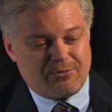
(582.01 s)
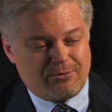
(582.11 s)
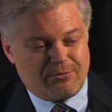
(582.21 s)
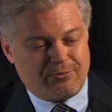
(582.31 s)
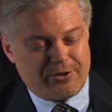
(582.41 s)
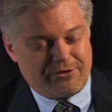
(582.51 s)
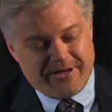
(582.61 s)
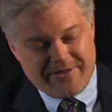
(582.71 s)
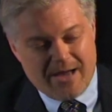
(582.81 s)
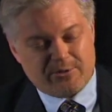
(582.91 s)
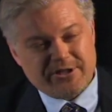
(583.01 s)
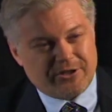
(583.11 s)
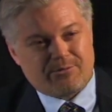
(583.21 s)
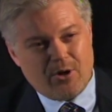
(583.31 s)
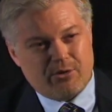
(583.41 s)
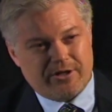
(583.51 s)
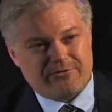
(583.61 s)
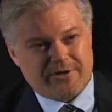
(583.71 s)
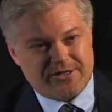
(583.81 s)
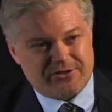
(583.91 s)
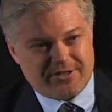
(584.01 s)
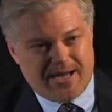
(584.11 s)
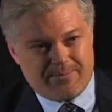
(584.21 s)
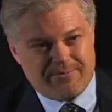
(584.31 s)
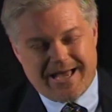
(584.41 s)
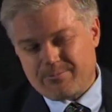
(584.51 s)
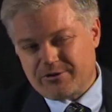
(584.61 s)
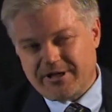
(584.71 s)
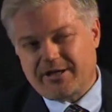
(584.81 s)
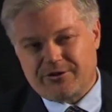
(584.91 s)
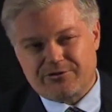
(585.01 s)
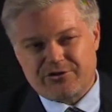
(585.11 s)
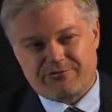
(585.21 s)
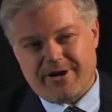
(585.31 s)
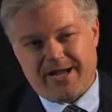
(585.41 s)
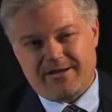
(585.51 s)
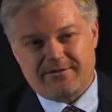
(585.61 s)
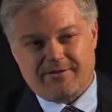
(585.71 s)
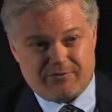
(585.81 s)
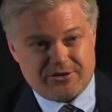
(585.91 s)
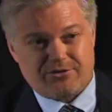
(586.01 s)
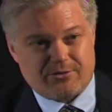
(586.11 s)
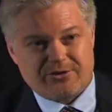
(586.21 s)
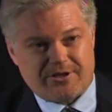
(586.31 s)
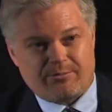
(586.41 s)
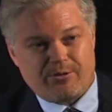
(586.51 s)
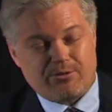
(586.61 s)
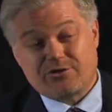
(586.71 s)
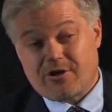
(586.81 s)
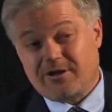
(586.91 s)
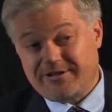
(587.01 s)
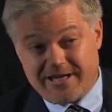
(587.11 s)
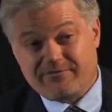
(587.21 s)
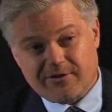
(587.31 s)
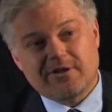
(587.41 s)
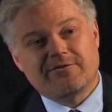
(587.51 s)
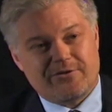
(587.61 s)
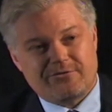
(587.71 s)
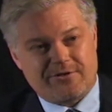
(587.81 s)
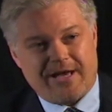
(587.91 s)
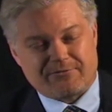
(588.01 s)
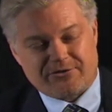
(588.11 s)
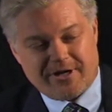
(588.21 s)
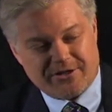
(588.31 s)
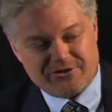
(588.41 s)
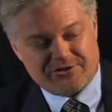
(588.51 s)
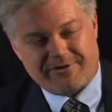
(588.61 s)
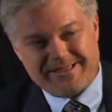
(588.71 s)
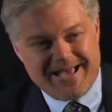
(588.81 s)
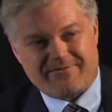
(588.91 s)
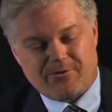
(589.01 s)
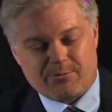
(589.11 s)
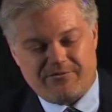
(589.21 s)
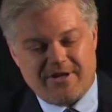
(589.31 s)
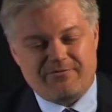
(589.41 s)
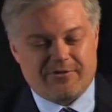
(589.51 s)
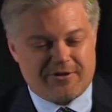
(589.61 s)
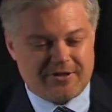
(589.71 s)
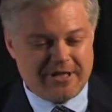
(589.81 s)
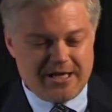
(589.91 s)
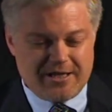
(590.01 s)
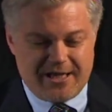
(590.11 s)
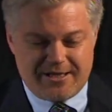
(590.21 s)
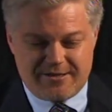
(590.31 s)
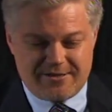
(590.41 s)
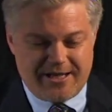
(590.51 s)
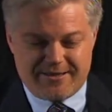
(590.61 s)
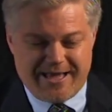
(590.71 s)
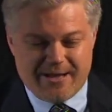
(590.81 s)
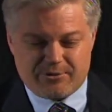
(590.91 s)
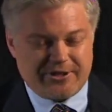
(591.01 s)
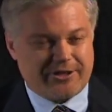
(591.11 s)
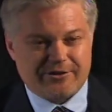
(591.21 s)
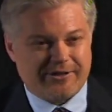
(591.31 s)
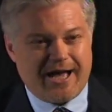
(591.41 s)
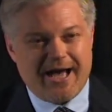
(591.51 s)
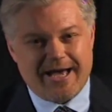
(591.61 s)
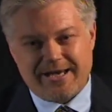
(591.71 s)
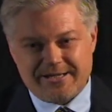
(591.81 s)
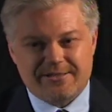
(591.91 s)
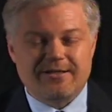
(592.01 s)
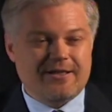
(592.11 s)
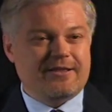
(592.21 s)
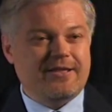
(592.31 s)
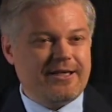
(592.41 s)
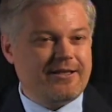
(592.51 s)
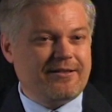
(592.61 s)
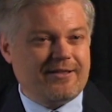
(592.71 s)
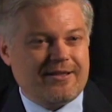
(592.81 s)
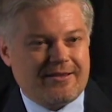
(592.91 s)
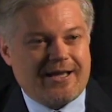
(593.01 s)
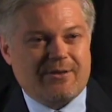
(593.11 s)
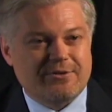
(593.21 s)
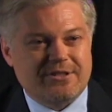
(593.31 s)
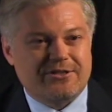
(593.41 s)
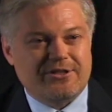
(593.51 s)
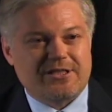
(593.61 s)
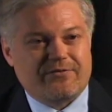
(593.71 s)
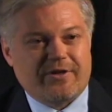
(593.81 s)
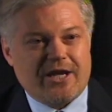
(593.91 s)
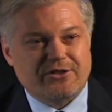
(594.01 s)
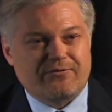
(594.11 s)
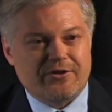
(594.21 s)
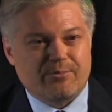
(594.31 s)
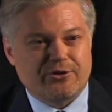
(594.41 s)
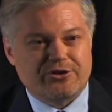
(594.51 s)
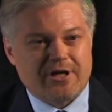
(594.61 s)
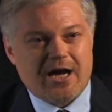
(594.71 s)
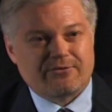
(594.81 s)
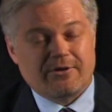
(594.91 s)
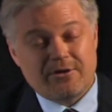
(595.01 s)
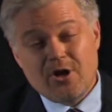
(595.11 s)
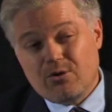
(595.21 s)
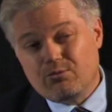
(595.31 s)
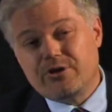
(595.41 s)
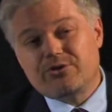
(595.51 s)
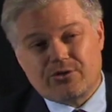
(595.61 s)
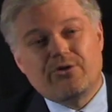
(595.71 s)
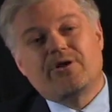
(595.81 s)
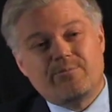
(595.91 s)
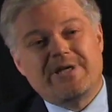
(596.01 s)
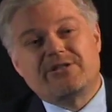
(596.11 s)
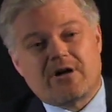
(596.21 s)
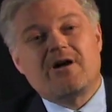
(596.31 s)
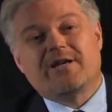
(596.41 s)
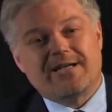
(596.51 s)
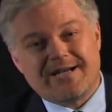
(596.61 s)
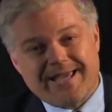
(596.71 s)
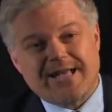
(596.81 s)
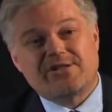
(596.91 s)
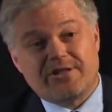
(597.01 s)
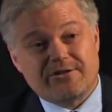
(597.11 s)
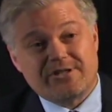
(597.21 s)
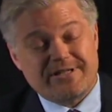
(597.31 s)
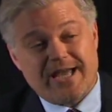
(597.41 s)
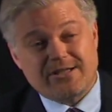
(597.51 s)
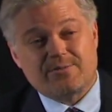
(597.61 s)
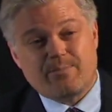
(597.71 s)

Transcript: when you have that particular motive, trying to stop that particular strain of what George W. Bush called evil, if you have to try to constrain that form of evil in that particular guise, then that was the justification for the Bush Doctrine, which could be targeted against their state